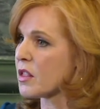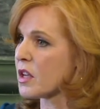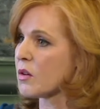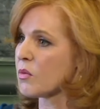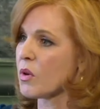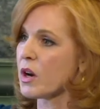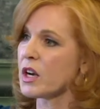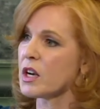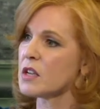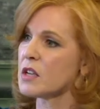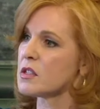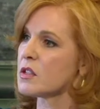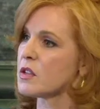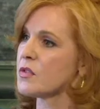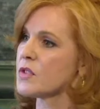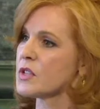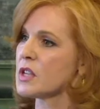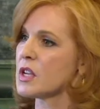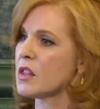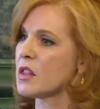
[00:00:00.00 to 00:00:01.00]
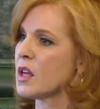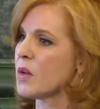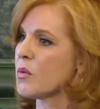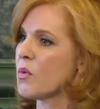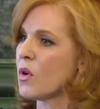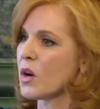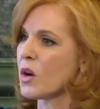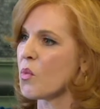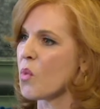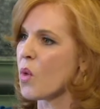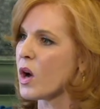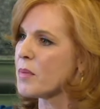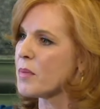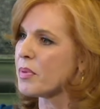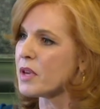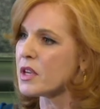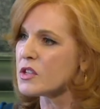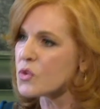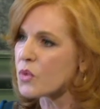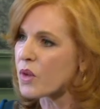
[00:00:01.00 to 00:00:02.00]
The Iranians have said they want to
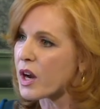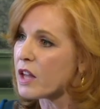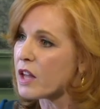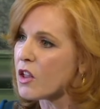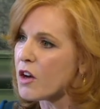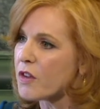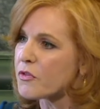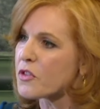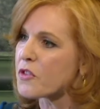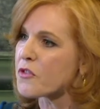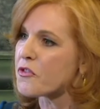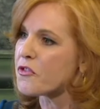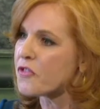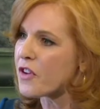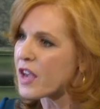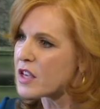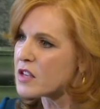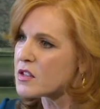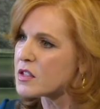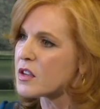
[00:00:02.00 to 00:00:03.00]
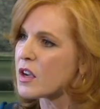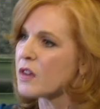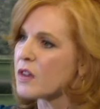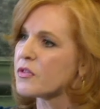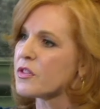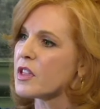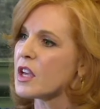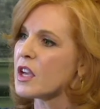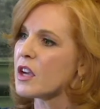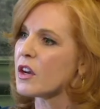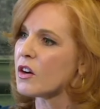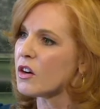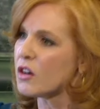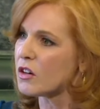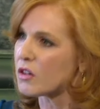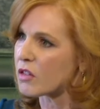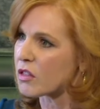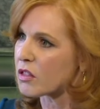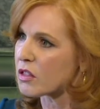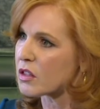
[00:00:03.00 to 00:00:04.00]
wipe Israel off the face of the
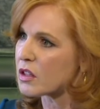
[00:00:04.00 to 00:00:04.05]
earth.